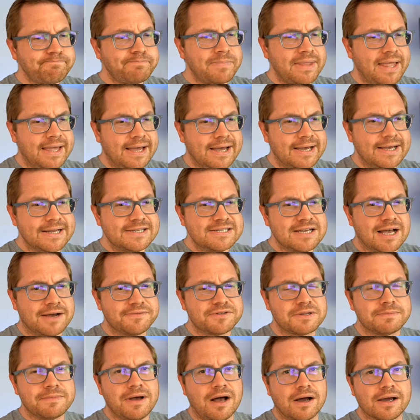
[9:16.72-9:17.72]
it's
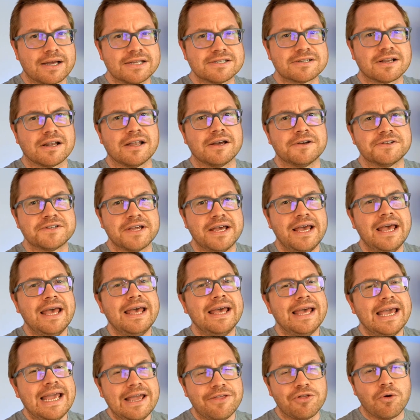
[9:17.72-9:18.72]
after markets close.
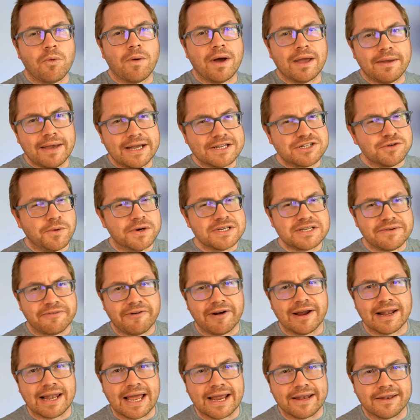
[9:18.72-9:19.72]
Either way, it's always a
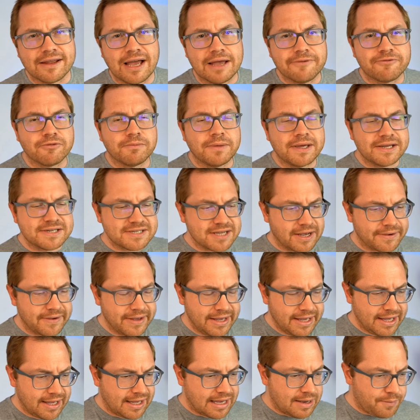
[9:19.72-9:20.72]
very late night for me, so
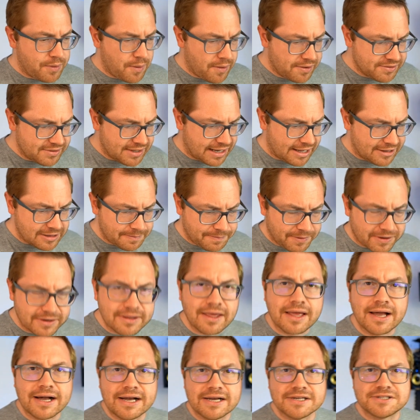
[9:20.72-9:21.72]
we won't delay the
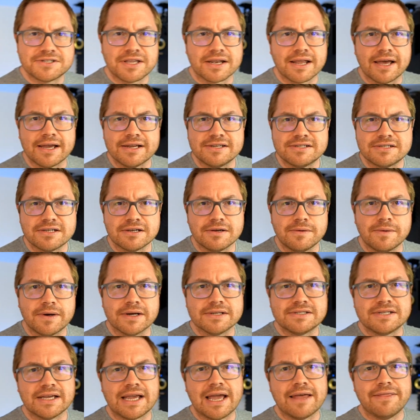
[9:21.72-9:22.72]
podcast today to
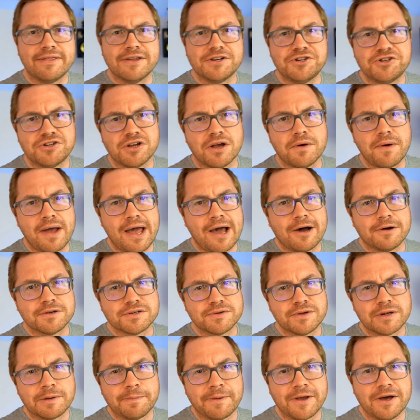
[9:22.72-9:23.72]
get this show out.
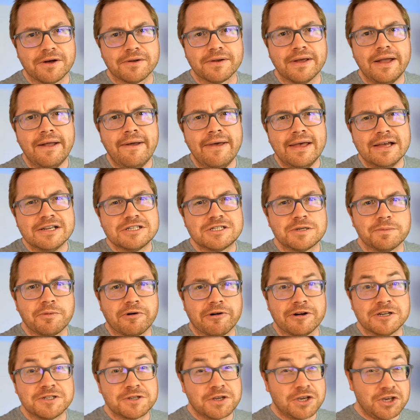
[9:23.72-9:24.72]
So it'll be on
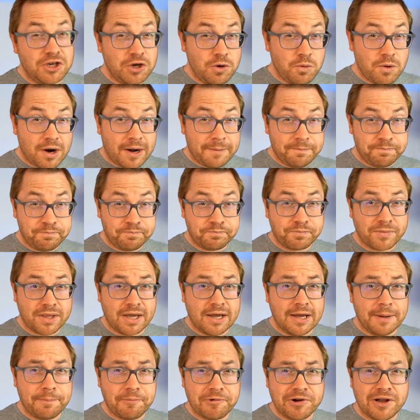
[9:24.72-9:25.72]
tomorrow's
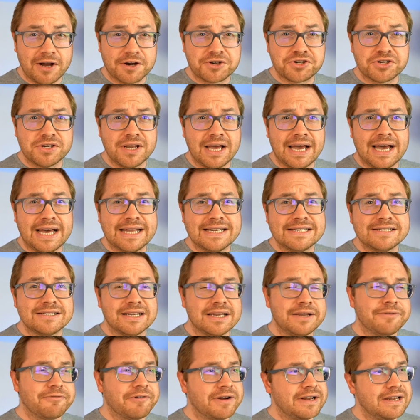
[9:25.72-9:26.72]
Q1 production and
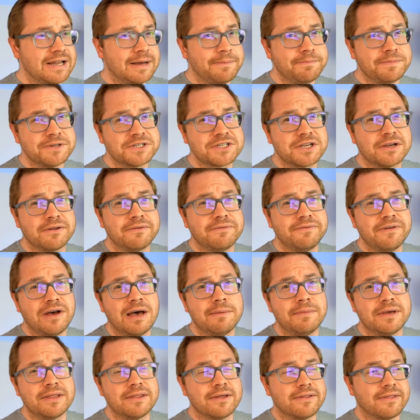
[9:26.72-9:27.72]
delivery numbers,
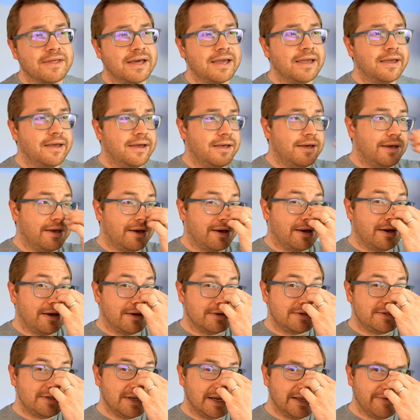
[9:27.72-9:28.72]
confirming that they
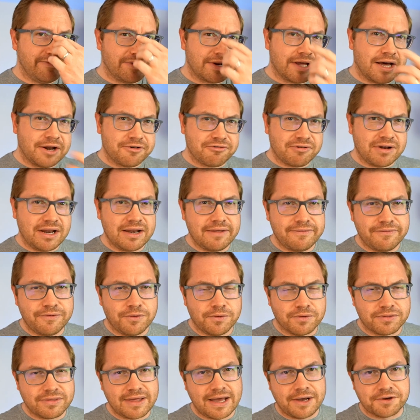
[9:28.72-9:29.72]
delivered
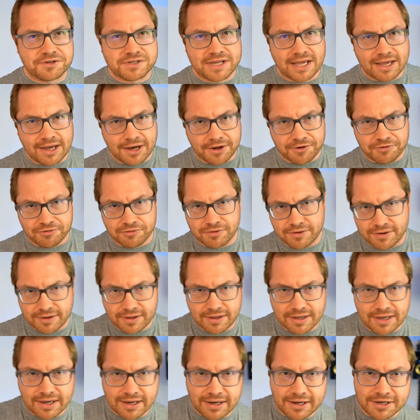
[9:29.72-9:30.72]
184,800
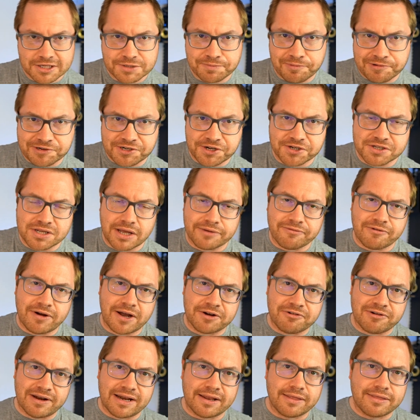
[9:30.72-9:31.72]
cars, produced over
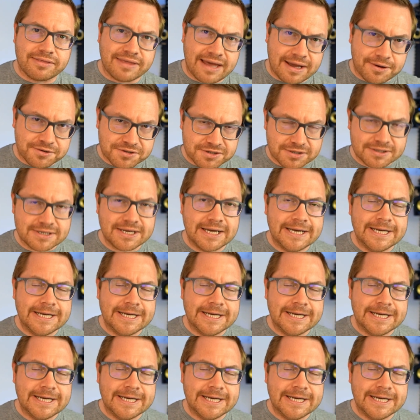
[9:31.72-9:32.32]
180,000